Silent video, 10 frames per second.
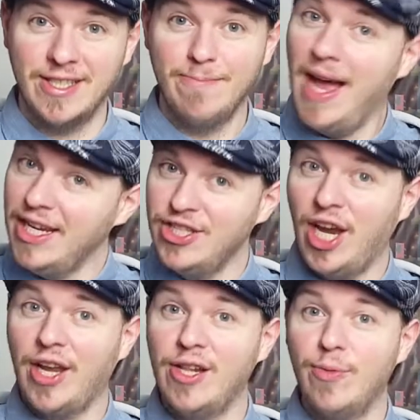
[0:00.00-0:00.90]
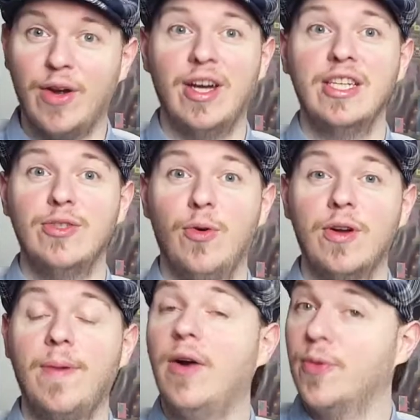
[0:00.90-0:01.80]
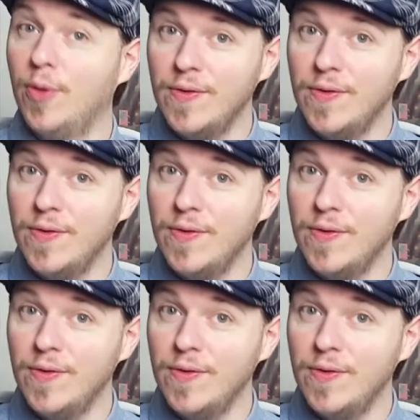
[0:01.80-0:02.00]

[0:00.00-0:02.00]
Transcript: my channel where I talk about all